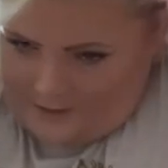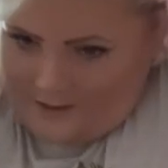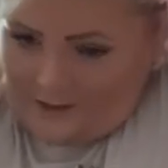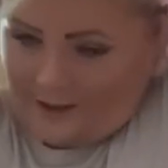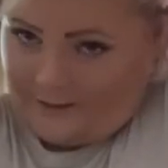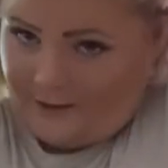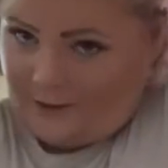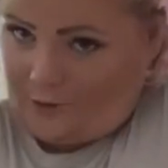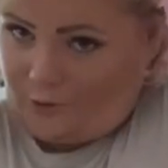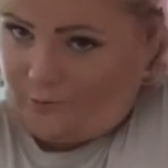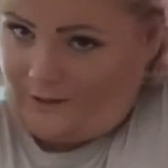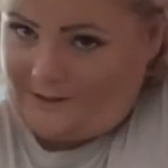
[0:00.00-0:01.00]
And then I
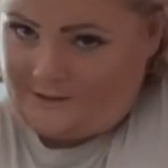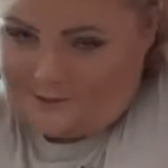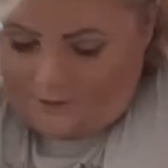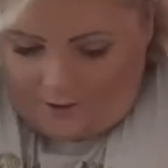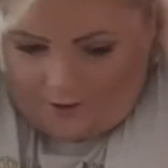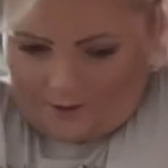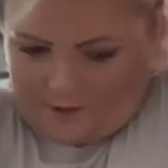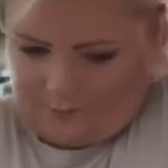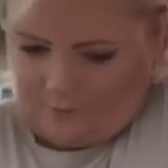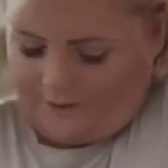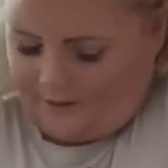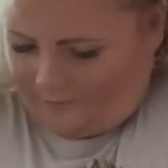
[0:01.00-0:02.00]
always start
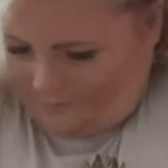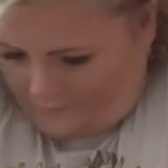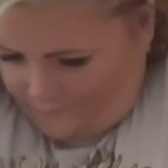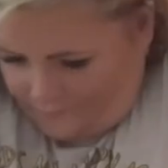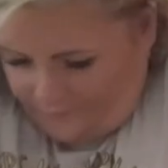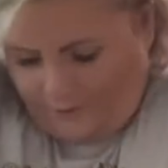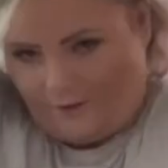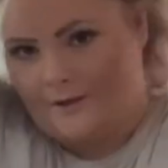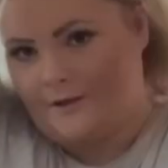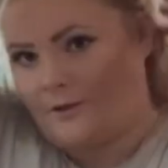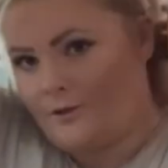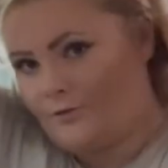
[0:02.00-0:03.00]
with like
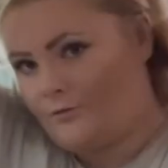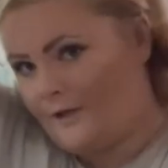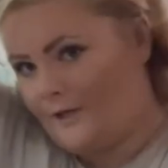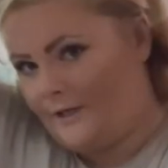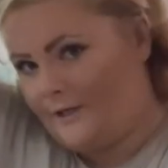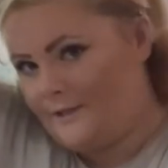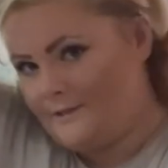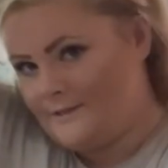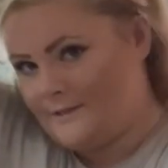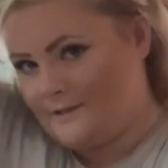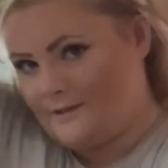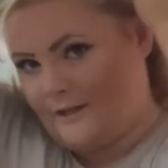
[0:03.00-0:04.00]
the
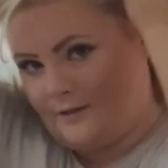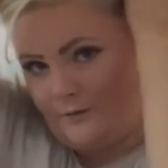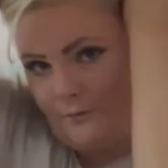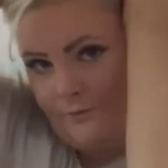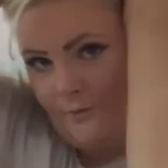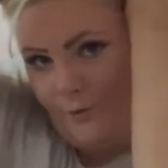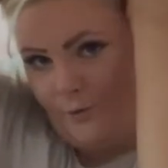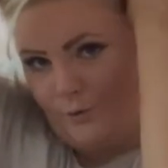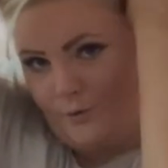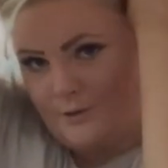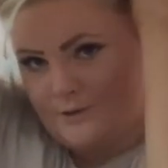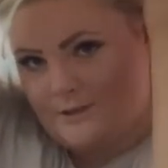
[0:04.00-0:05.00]
threes, then the
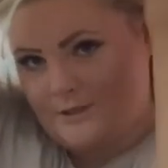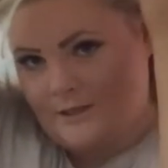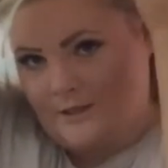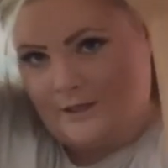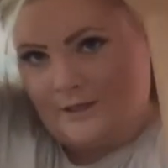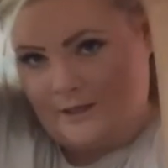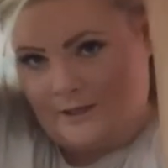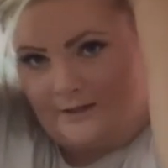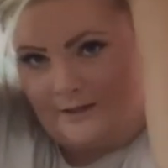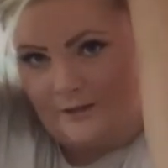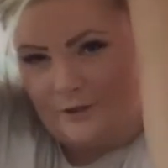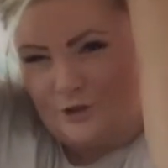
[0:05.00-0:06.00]
fours, and
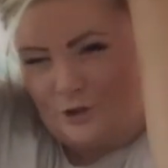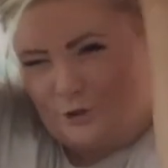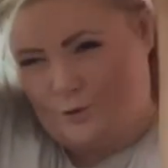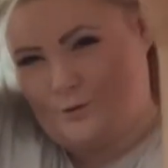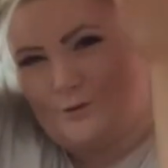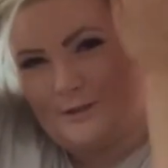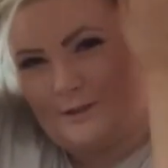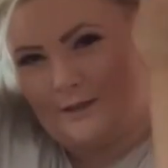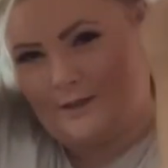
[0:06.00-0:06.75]
then the twos,